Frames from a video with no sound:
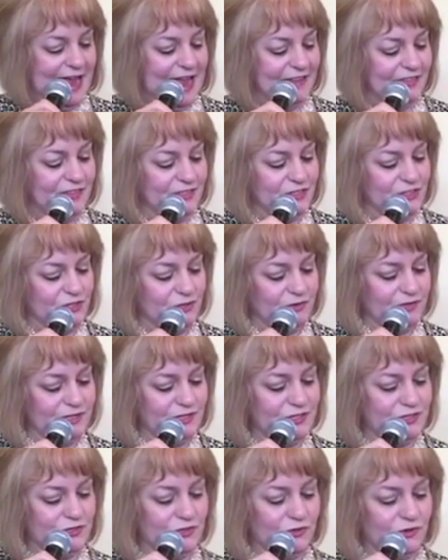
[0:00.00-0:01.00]
At the jewelry
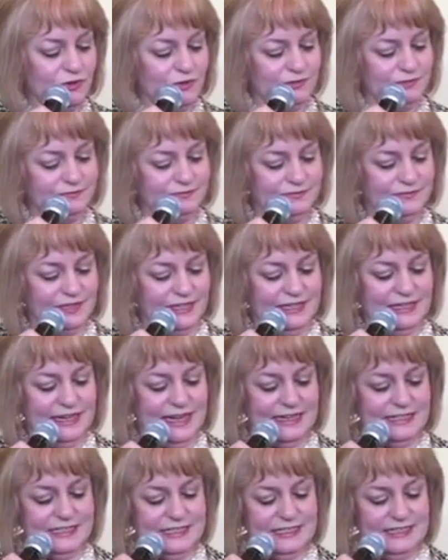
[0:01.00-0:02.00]
store in
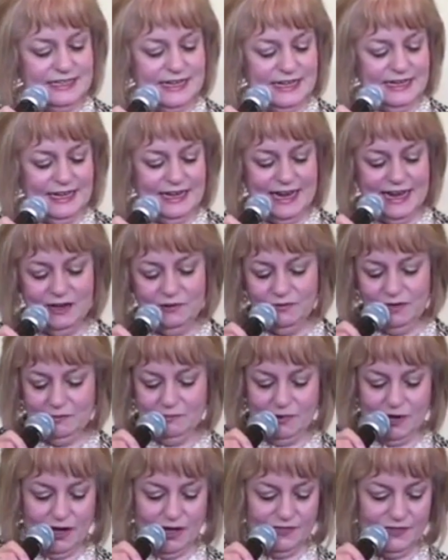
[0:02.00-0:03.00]
1998, we
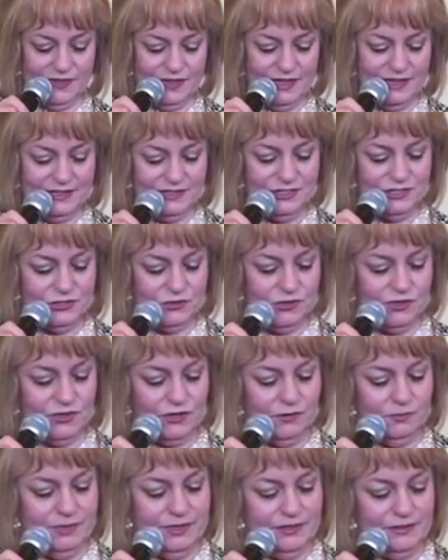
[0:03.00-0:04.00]
bought the
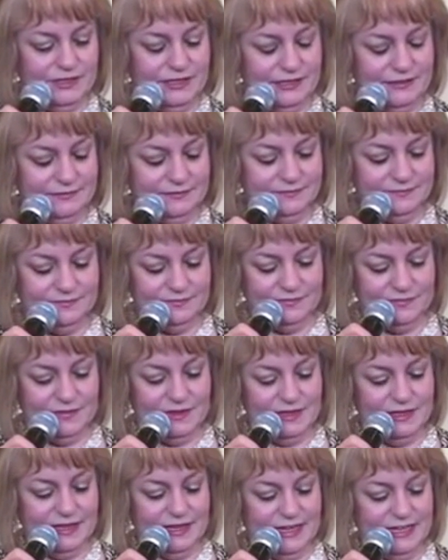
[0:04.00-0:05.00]
historical building.
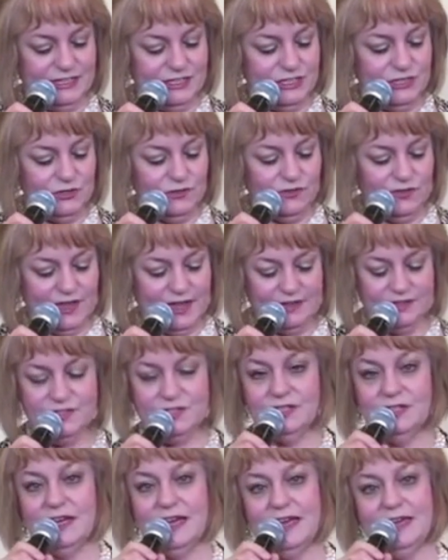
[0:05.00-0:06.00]
In
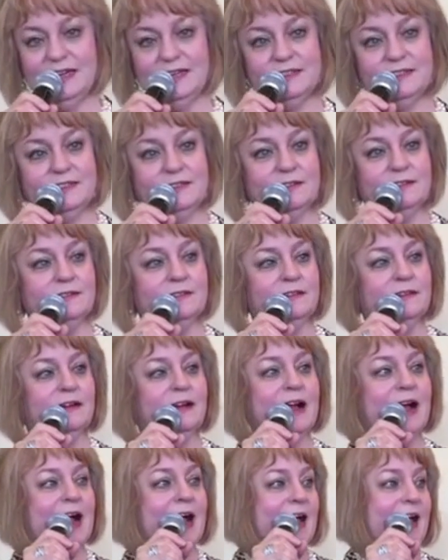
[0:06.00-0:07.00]
2008,
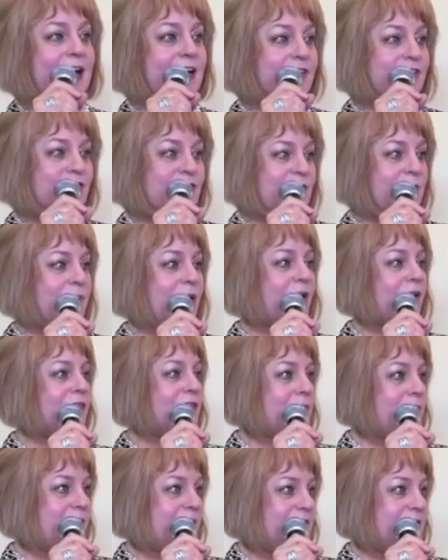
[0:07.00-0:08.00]
I actually bought
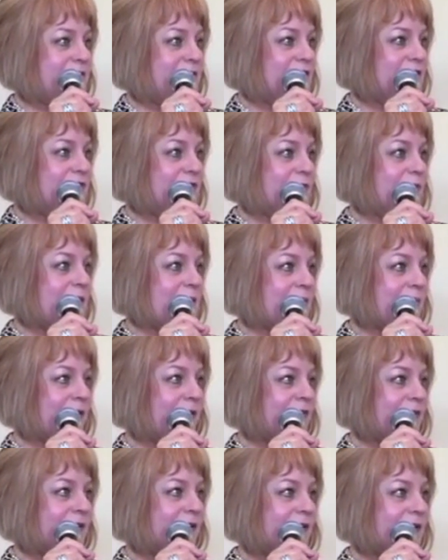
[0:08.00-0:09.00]
the business for my
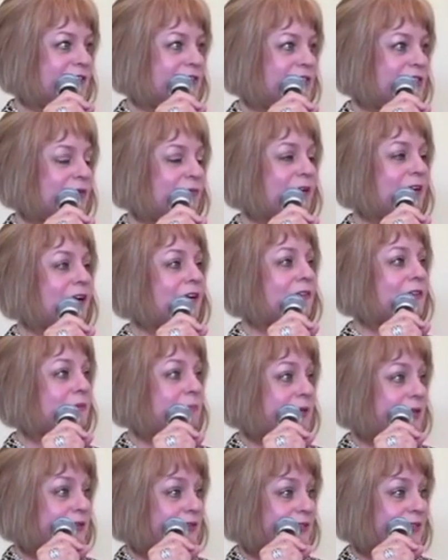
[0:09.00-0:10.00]
brother-in-law, so we own
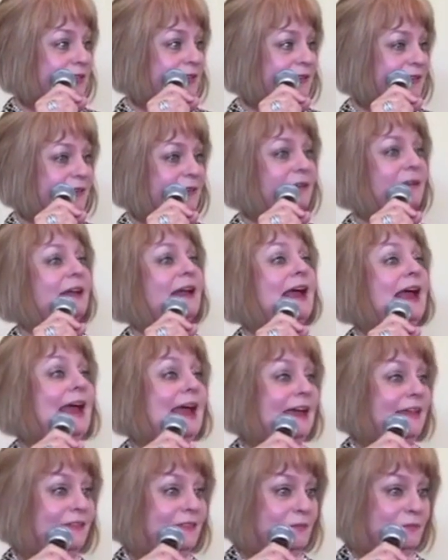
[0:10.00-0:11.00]
the building
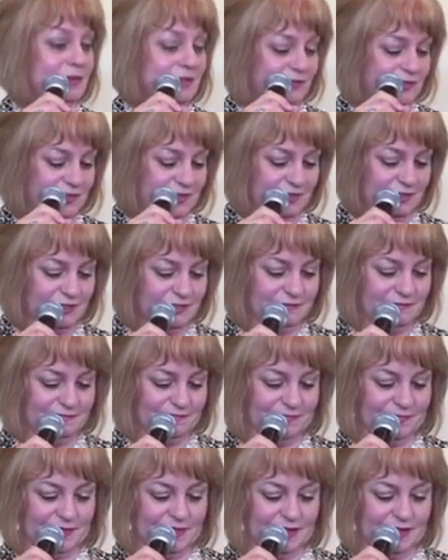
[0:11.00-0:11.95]
and the business.